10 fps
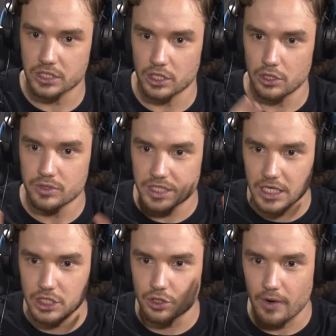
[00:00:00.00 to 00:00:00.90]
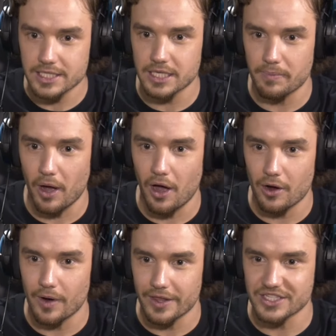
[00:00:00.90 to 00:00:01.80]
that you see in Jurassic
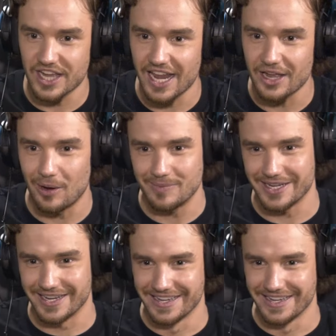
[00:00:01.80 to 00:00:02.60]
Park where there's a helicopter.